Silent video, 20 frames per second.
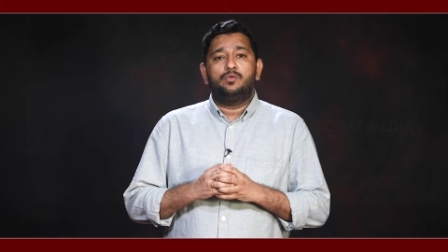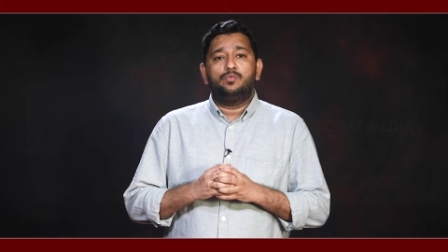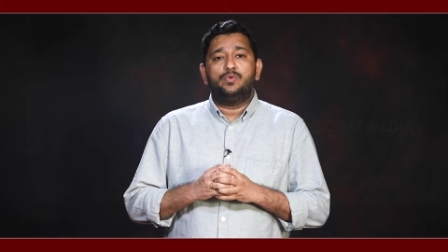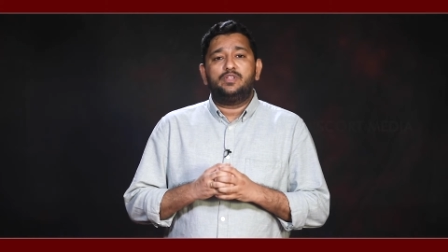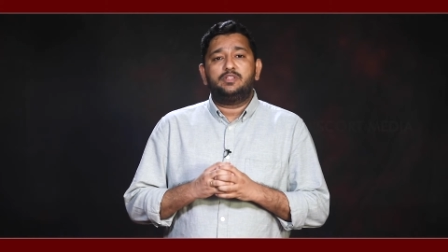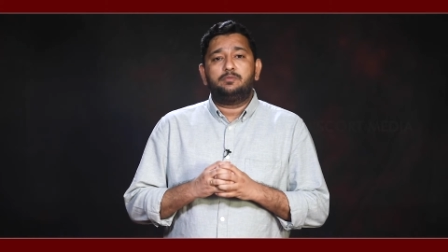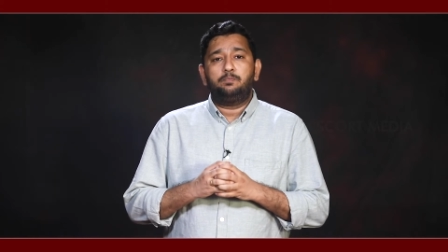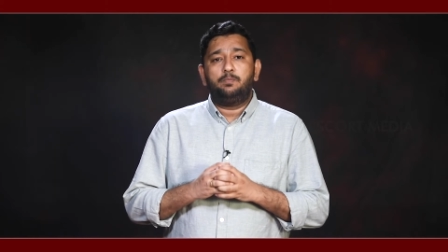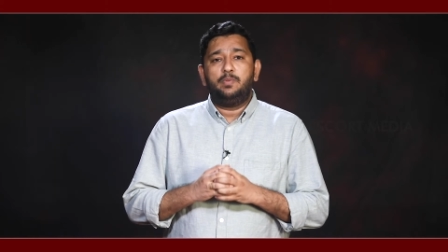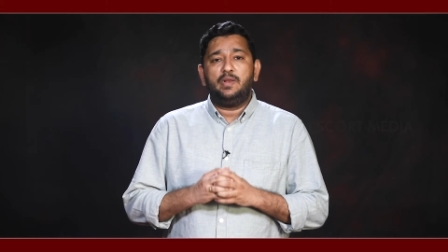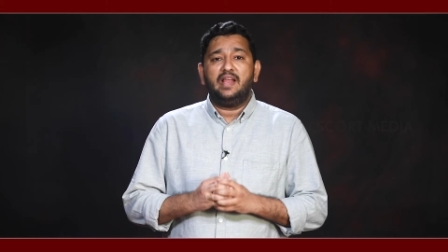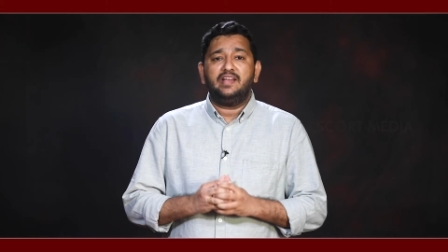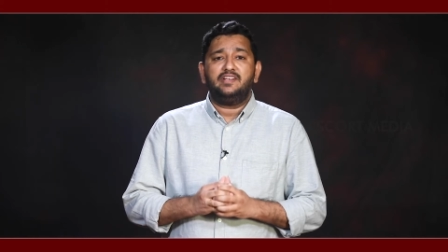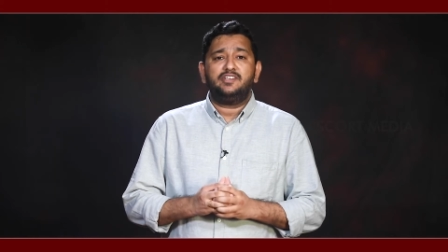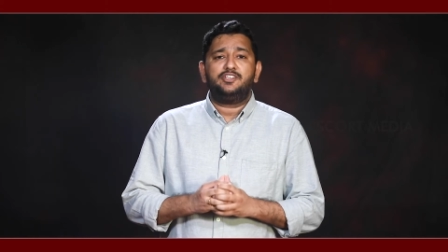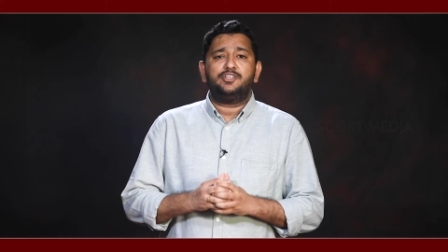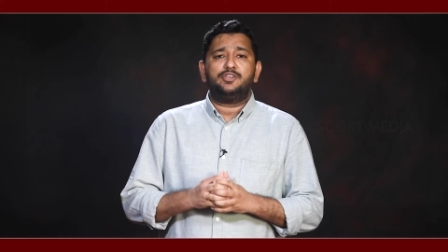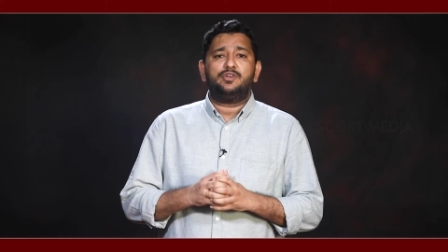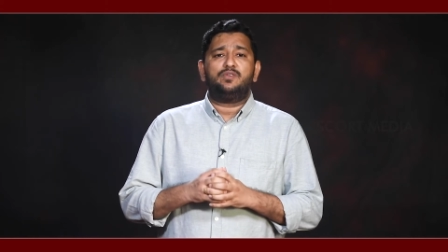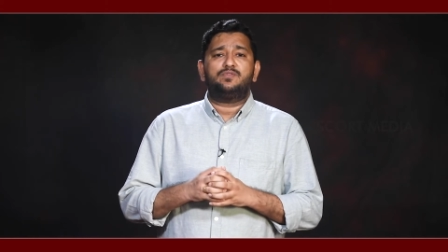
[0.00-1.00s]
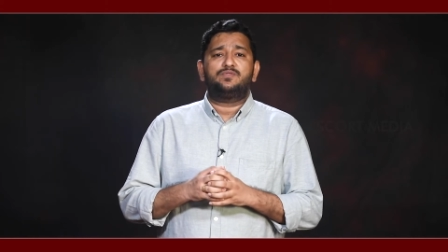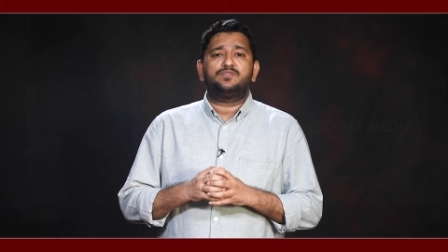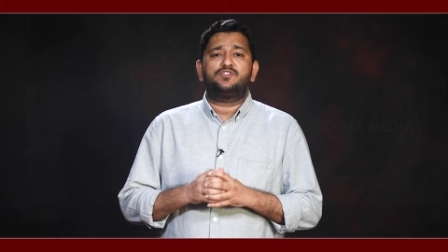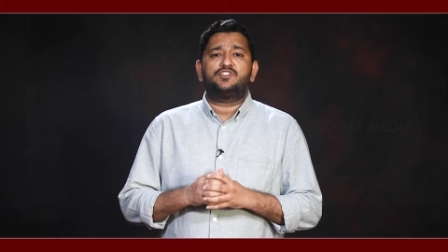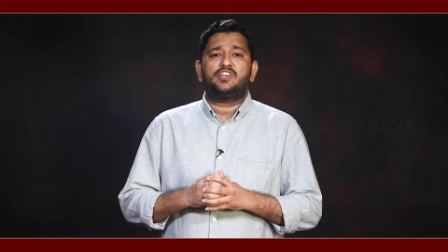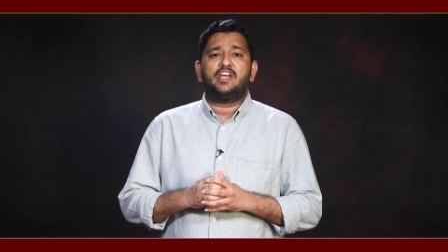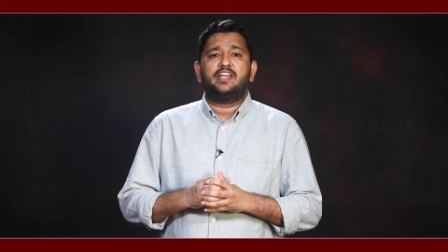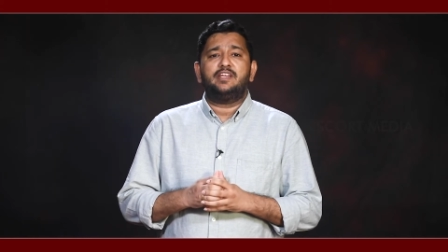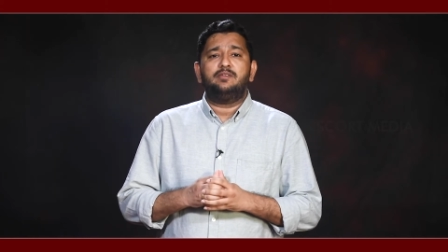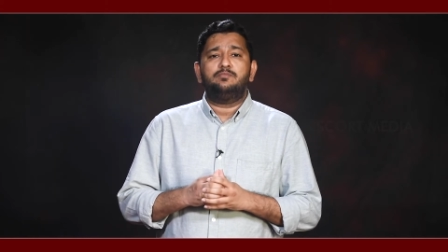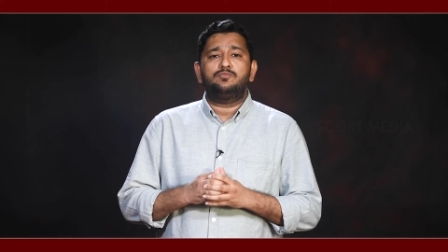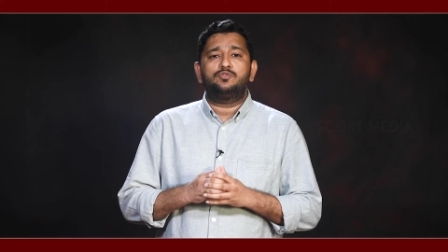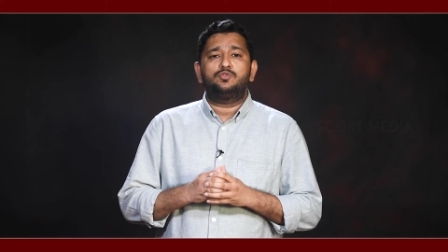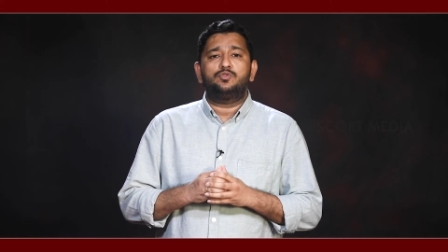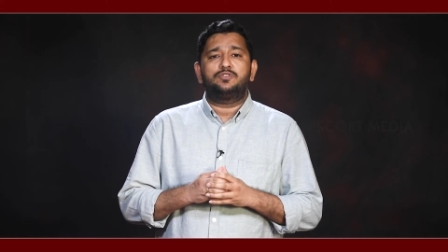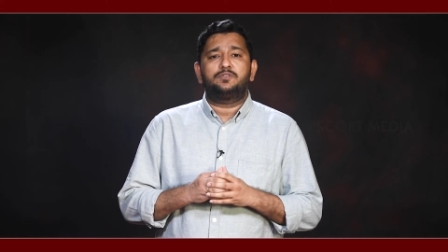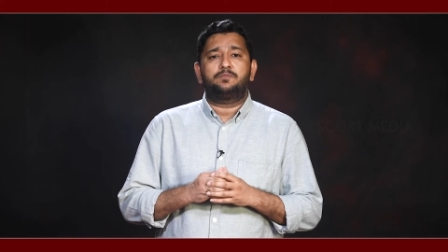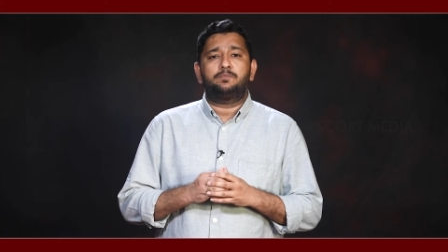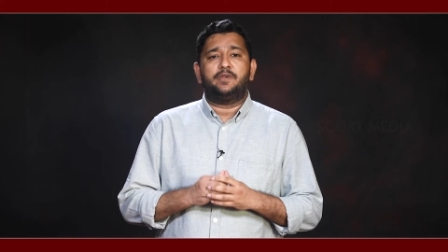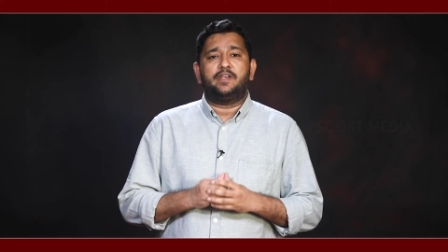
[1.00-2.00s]
with plenty of time
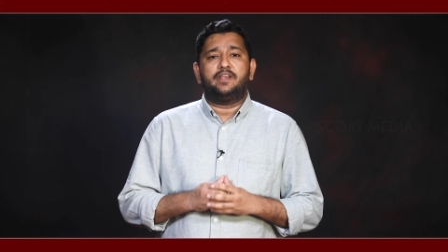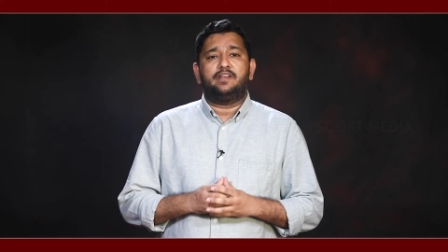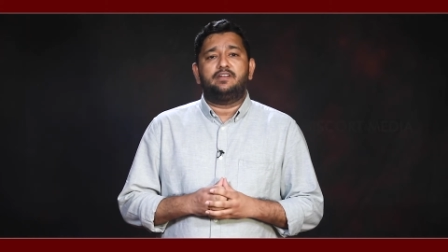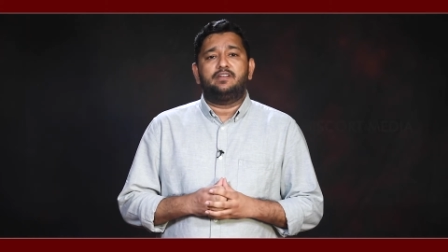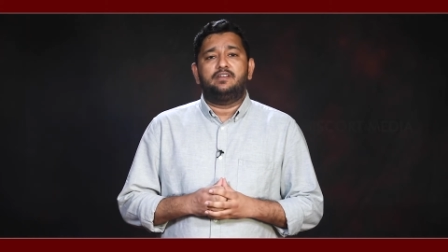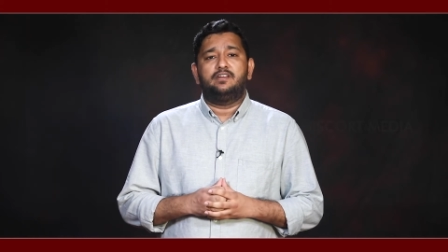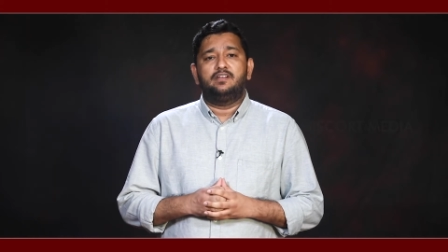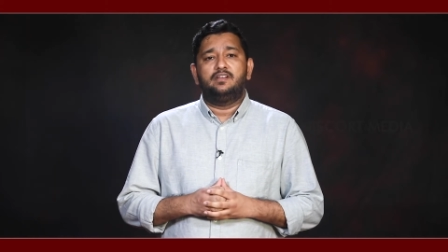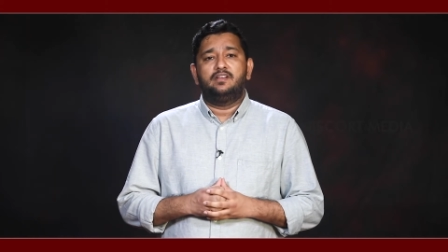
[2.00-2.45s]
to spare.